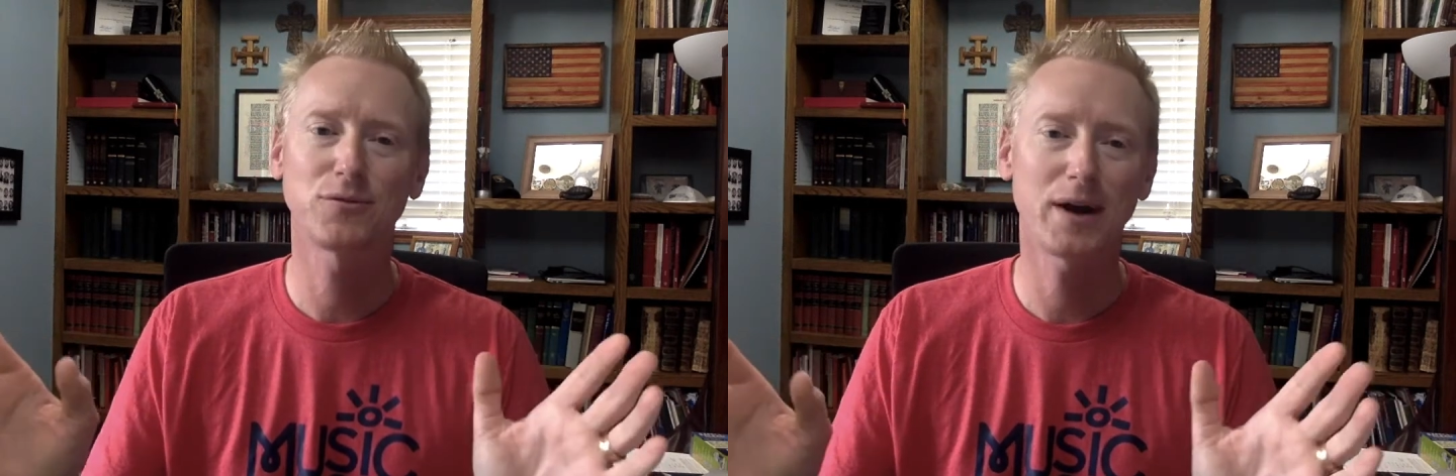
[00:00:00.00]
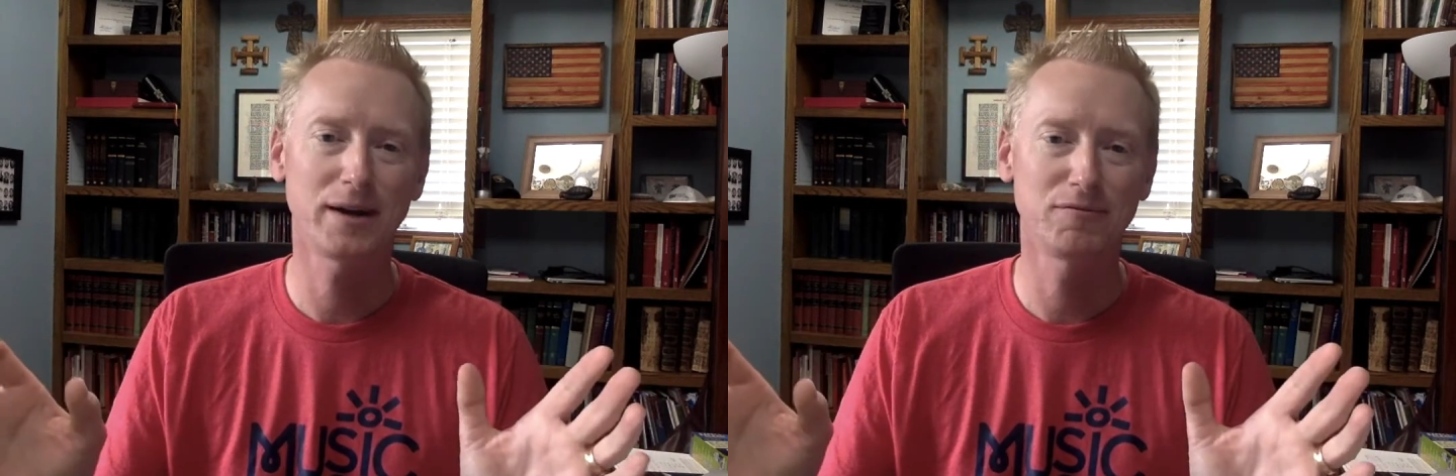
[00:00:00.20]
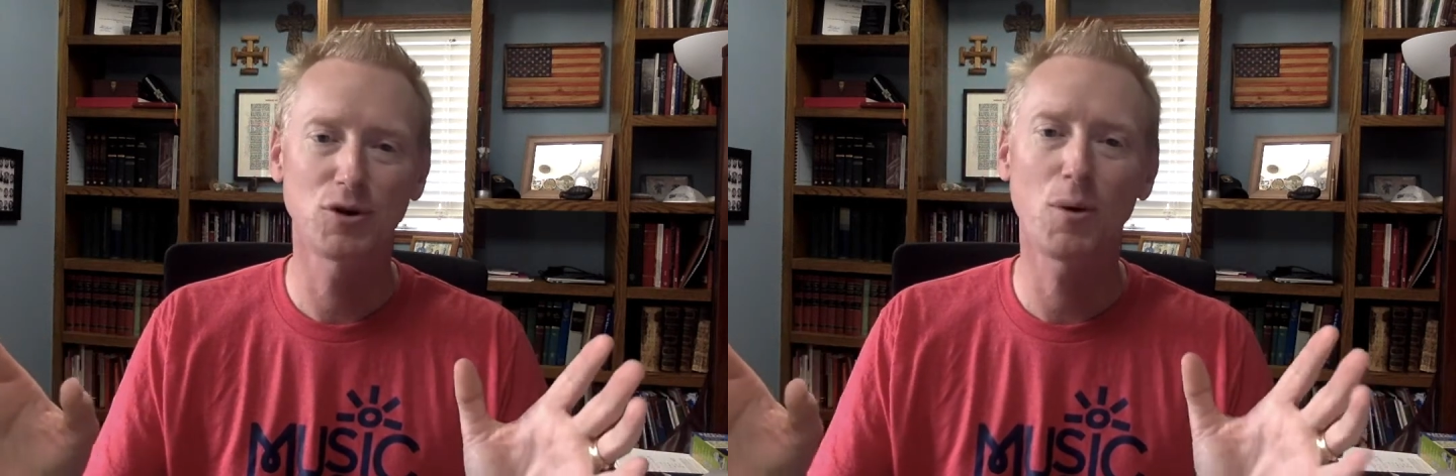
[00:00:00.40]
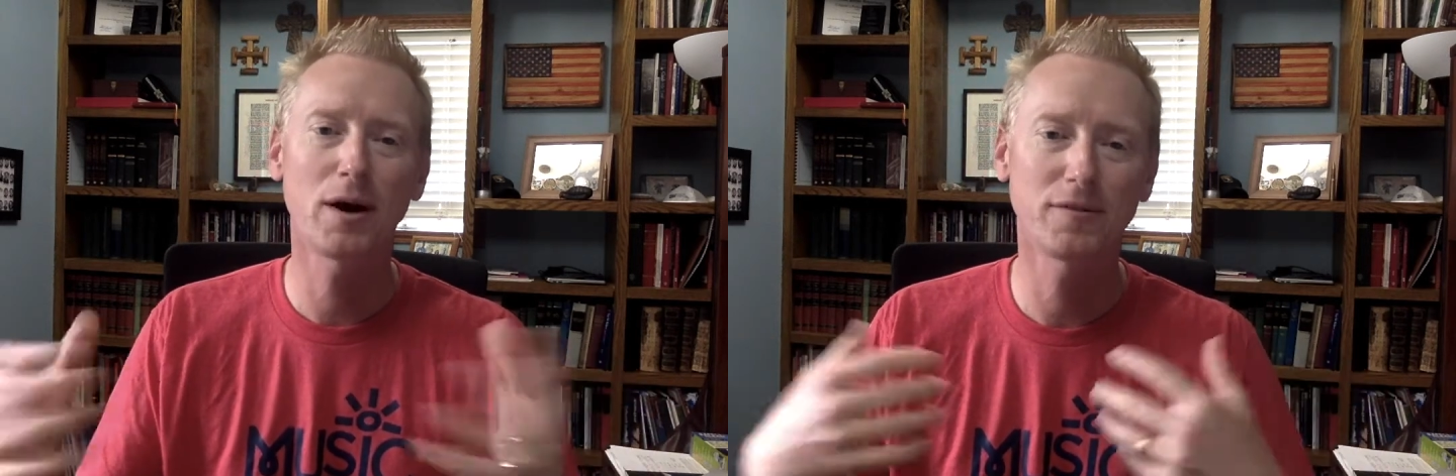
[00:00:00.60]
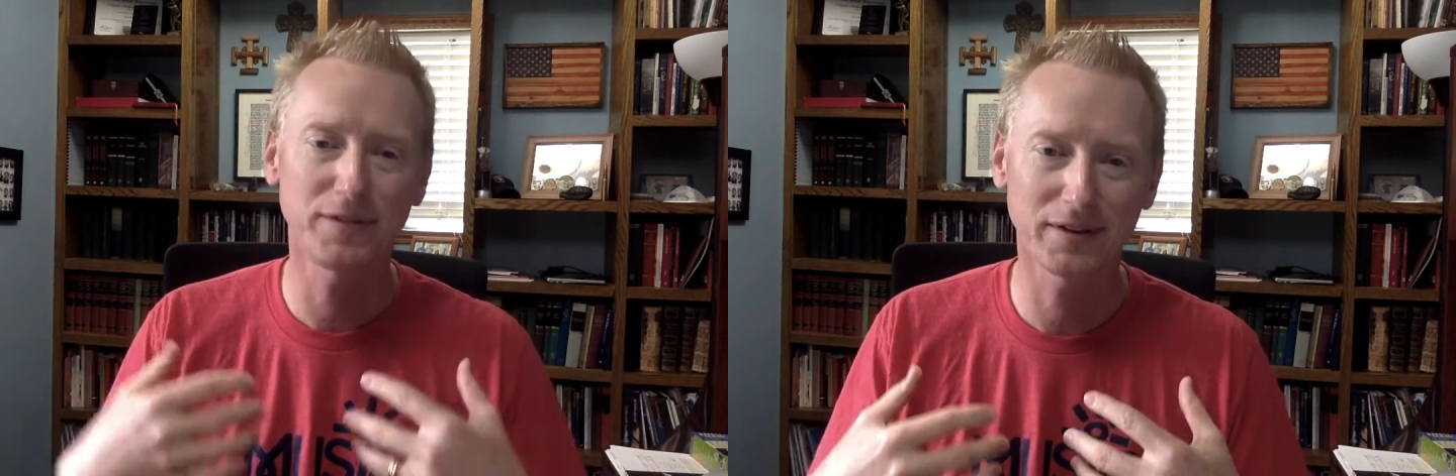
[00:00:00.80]
fine. No
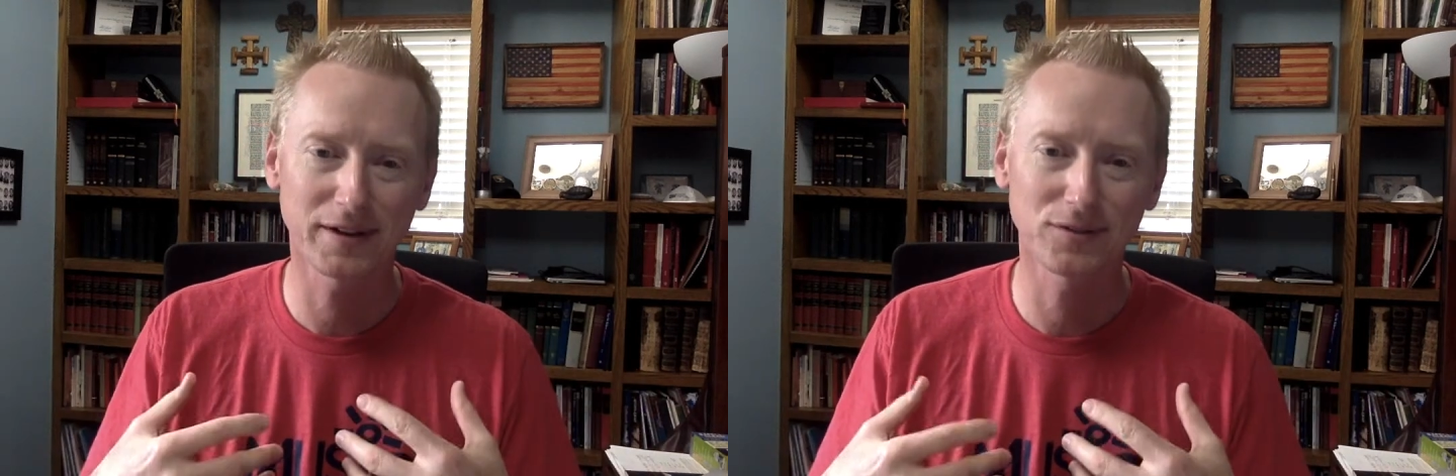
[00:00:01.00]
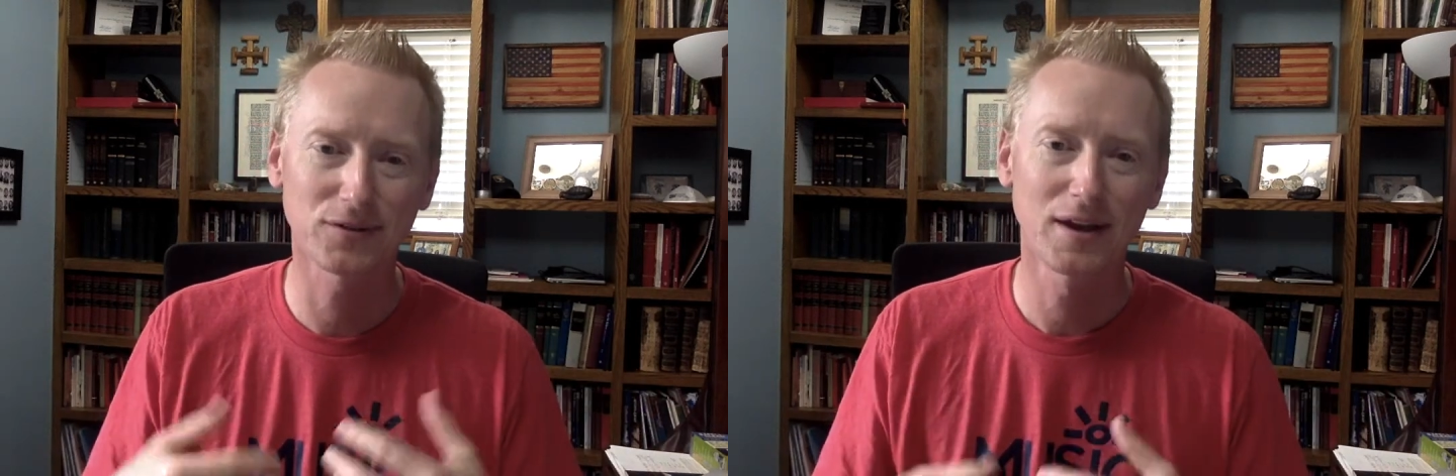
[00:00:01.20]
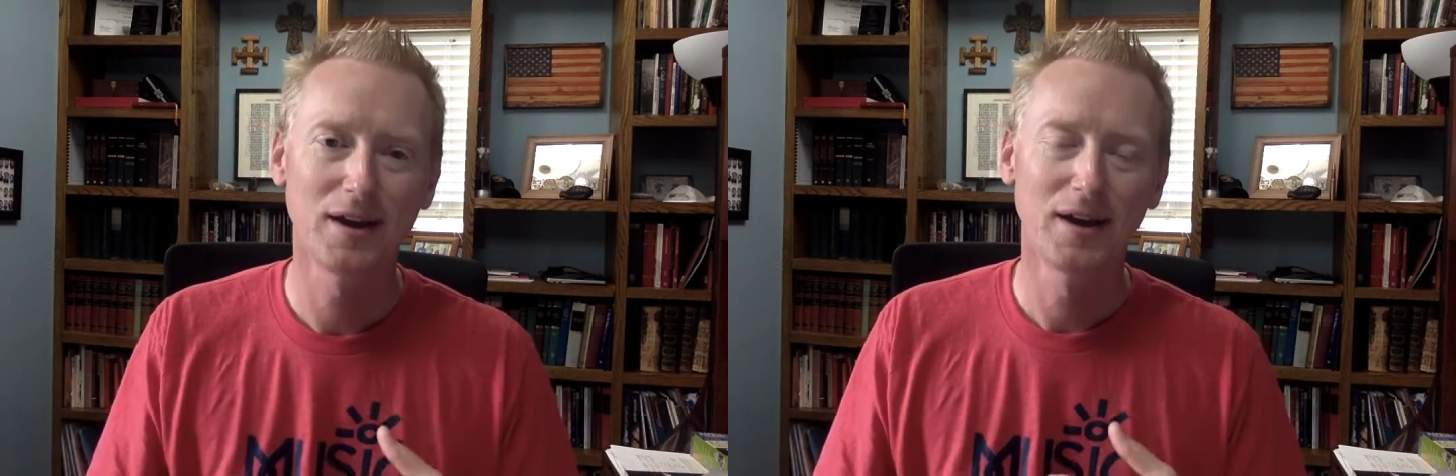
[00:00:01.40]
hard feelings.